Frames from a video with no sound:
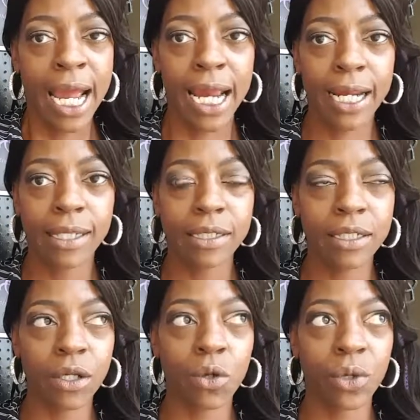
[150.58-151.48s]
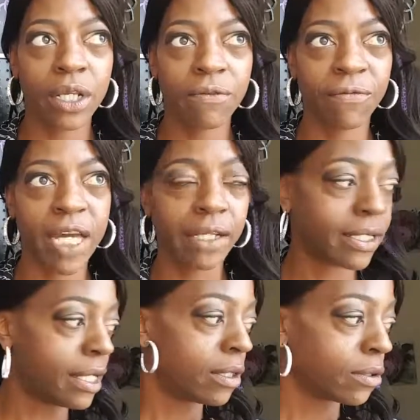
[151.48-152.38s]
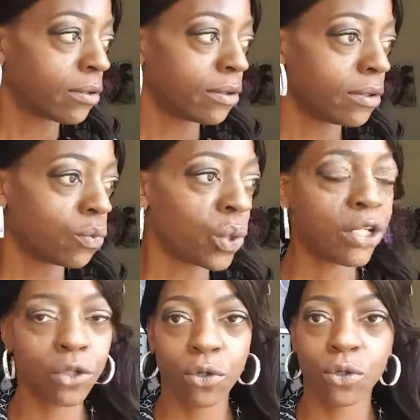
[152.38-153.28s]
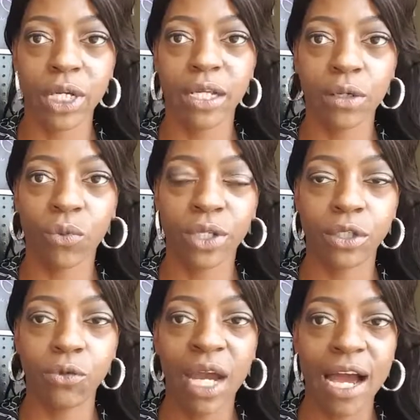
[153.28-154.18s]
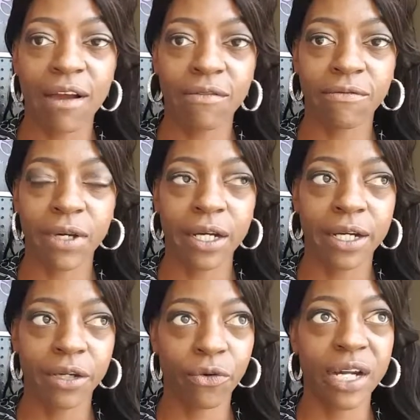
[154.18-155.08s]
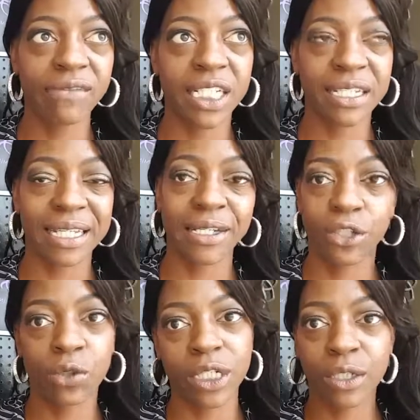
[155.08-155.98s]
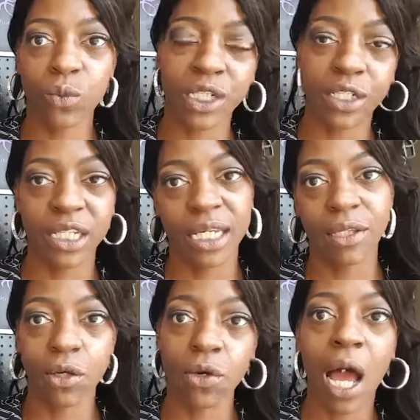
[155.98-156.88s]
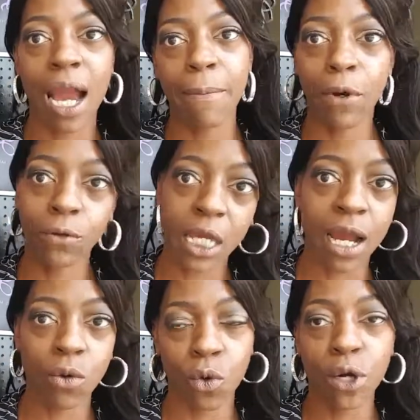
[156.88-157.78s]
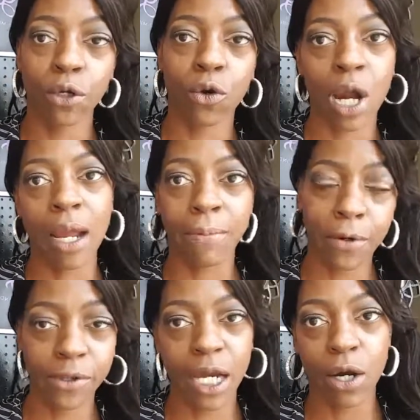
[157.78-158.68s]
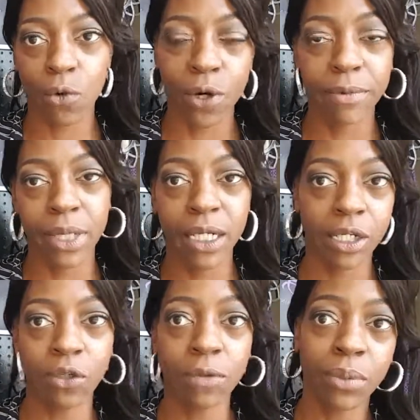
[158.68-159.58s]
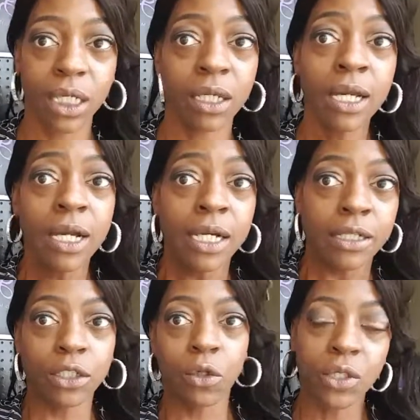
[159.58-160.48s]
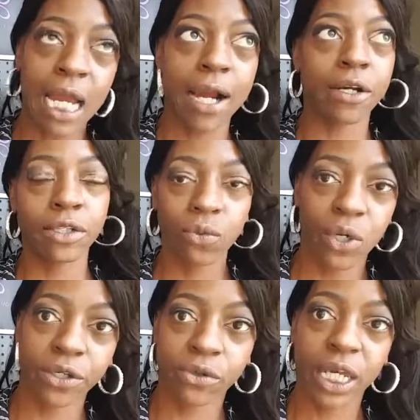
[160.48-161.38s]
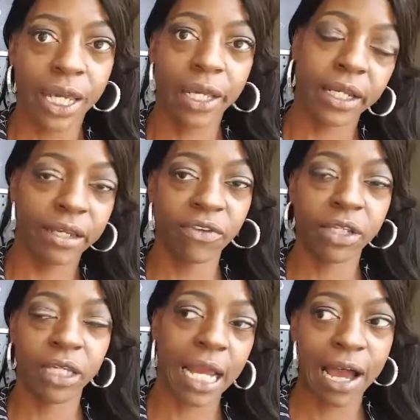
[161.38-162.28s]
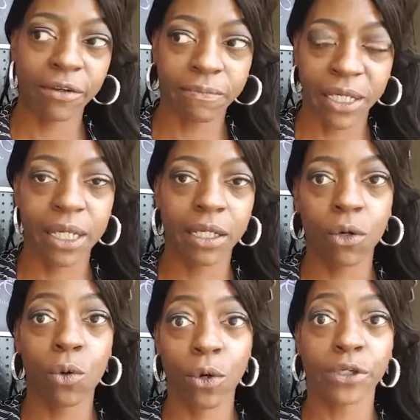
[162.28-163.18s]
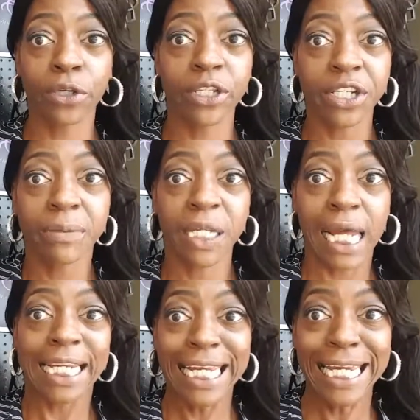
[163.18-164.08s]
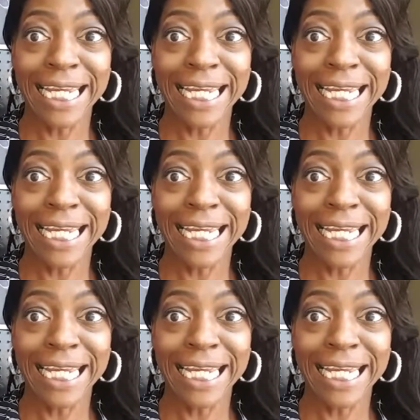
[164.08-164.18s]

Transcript: And so it affects either when you have Graves' disease, you can switch to either hypothyroid or hyperthyroid, meaning you can be so tired to where you can't even get out of bed, or you can just be like